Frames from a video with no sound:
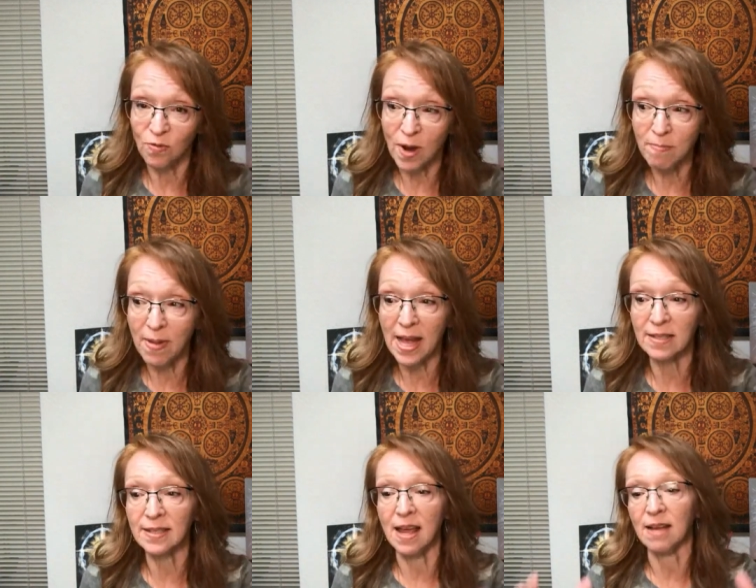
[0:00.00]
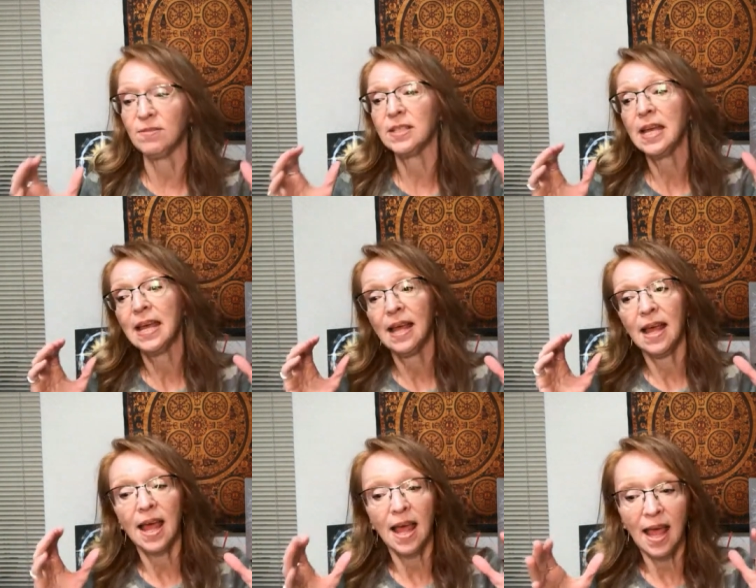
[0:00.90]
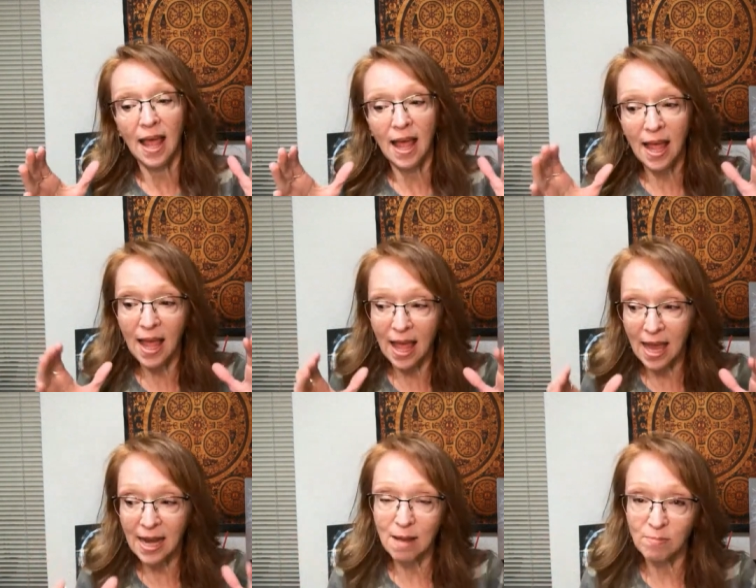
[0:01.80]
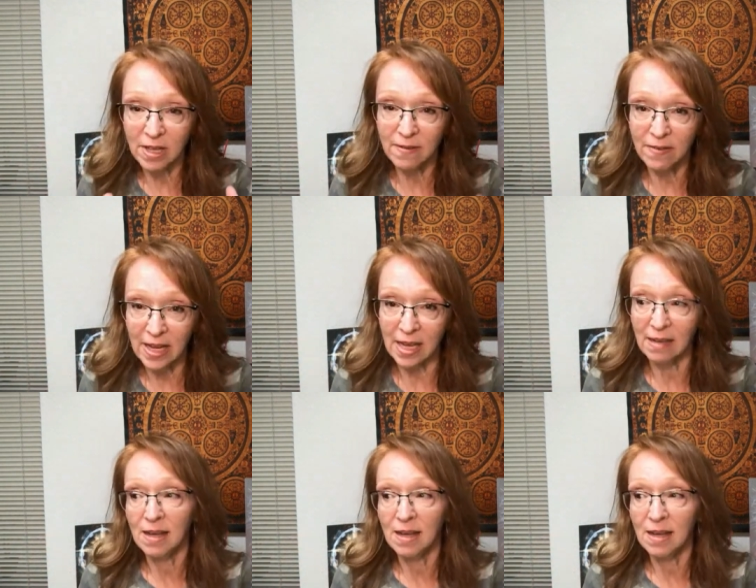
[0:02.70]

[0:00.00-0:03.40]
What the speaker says: from past lives and am living it.